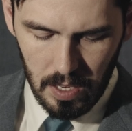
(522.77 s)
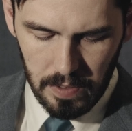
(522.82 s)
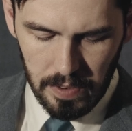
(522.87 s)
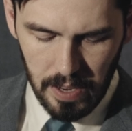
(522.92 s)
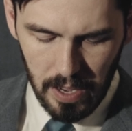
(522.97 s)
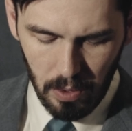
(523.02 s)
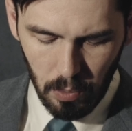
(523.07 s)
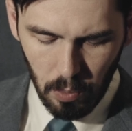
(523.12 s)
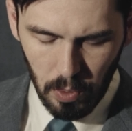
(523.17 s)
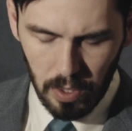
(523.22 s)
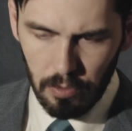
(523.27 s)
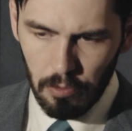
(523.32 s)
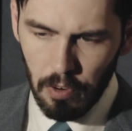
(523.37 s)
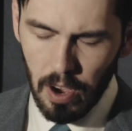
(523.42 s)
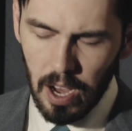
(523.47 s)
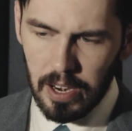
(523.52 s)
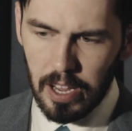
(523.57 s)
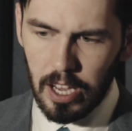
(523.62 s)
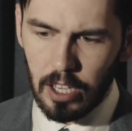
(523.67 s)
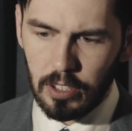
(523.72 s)
Now, what
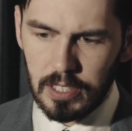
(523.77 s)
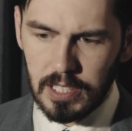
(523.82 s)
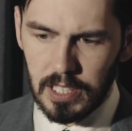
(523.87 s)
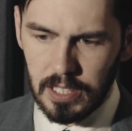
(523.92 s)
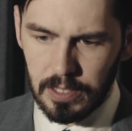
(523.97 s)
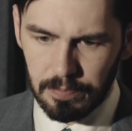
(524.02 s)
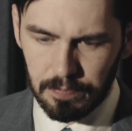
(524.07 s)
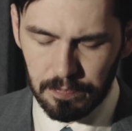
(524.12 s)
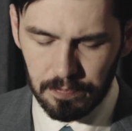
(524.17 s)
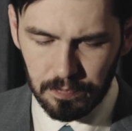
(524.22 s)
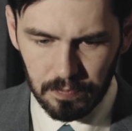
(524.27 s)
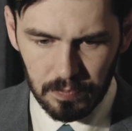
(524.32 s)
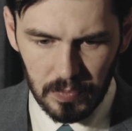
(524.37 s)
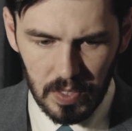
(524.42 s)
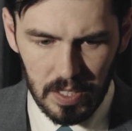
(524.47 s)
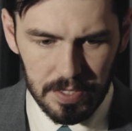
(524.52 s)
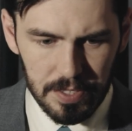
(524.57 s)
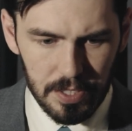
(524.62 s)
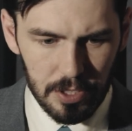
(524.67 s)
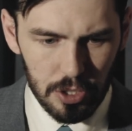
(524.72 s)
Von Helton
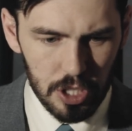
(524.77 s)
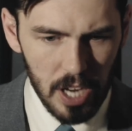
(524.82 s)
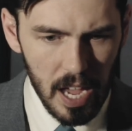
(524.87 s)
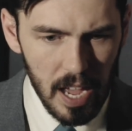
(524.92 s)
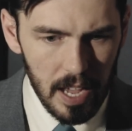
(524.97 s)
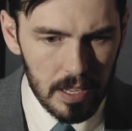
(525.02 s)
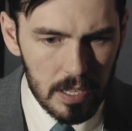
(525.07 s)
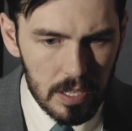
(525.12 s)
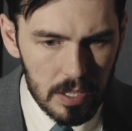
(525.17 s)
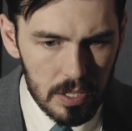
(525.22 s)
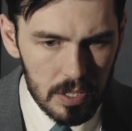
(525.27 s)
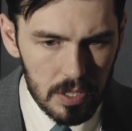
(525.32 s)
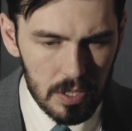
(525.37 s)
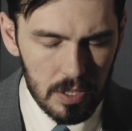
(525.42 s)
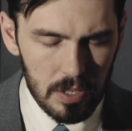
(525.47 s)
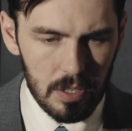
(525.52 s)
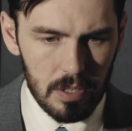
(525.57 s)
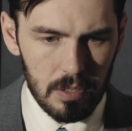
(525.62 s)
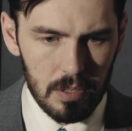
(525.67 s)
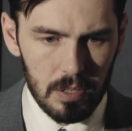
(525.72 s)

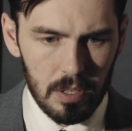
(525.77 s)
suggests